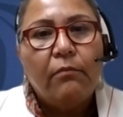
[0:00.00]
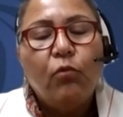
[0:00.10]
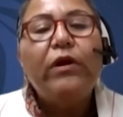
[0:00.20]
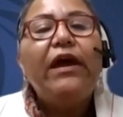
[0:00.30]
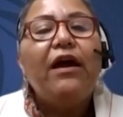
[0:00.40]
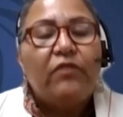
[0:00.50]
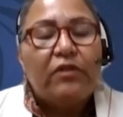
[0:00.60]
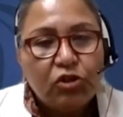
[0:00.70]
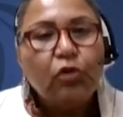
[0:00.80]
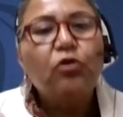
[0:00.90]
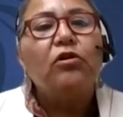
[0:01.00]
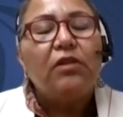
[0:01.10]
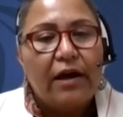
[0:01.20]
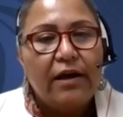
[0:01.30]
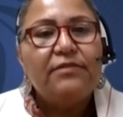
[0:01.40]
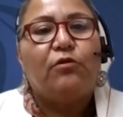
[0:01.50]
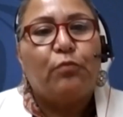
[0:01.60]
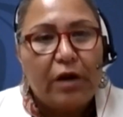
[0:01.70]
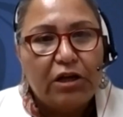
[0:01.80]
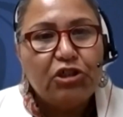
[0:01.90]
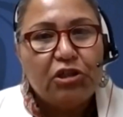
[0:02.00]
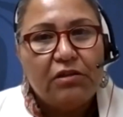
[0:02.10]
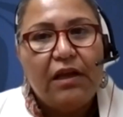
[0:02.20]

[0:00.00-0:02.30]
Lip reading: we have internalized oppression